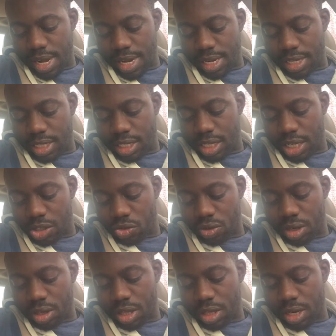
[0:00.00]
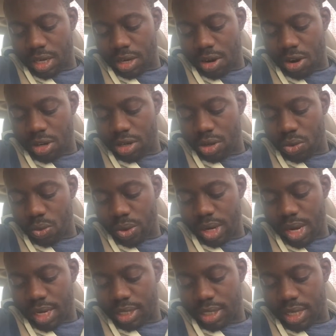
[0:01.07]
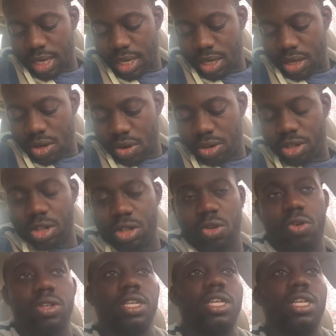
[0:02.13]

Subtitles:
and he shall strengthen thine heart." Wait, I say, on the Lord.